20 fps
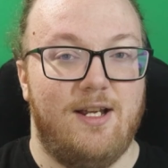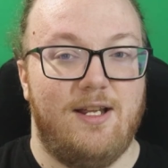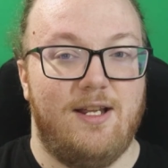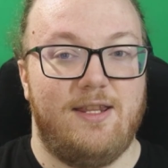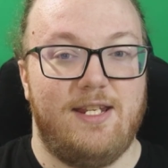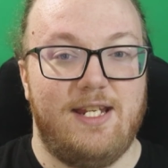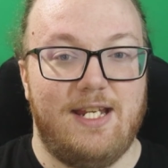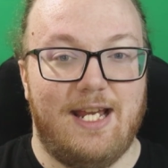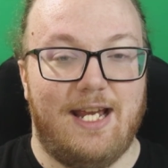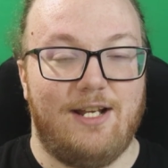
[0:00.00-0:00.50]

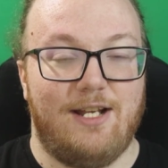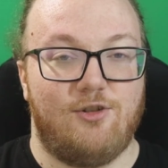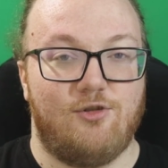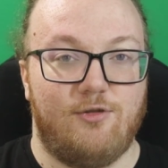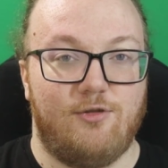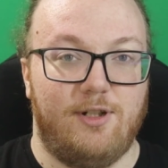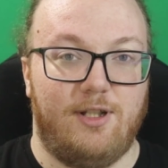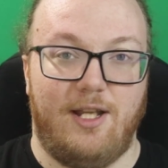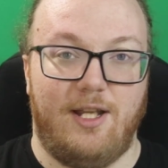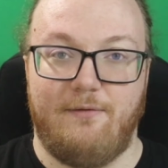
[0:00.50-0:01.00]
the
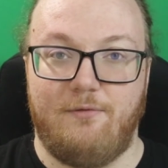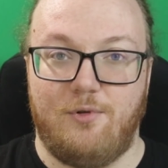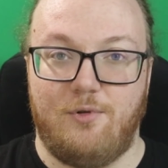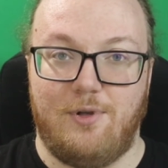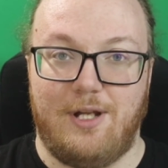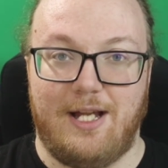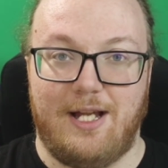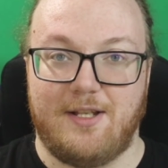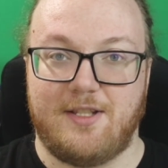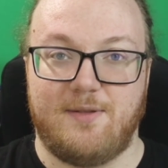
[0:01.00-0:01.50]

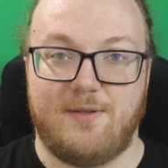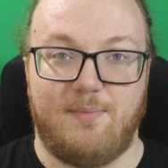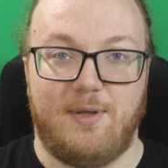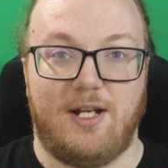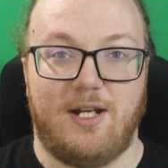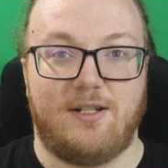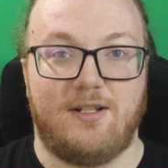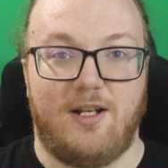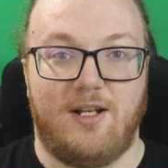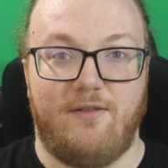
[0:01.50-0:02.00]
entry-level
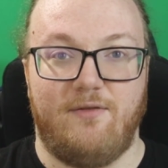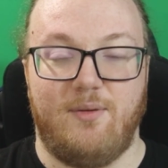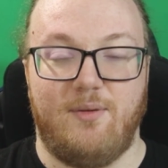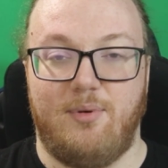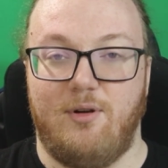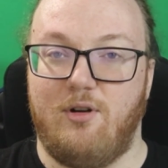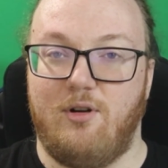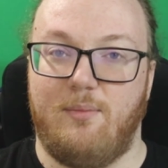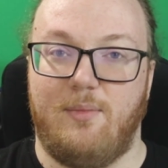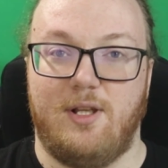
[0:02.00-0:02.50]
aspect of the
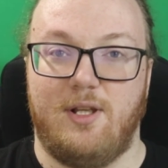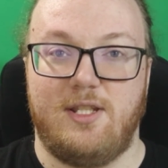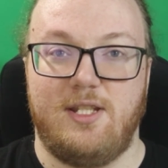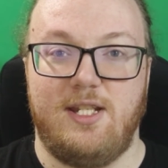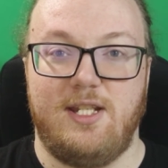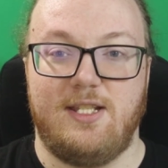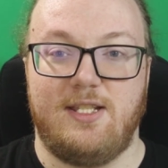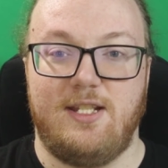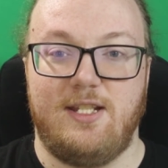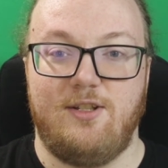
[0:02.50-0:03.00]
Pokemon
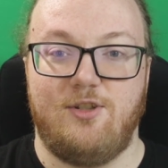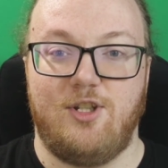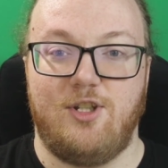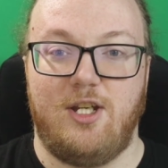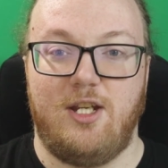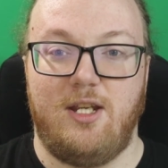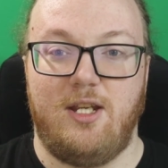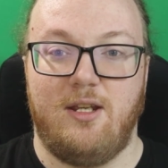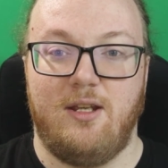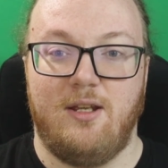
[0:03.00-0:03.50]

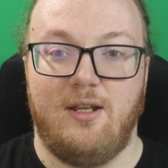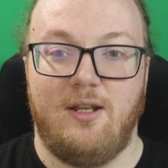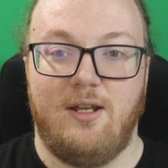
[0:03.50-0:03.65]
TCG,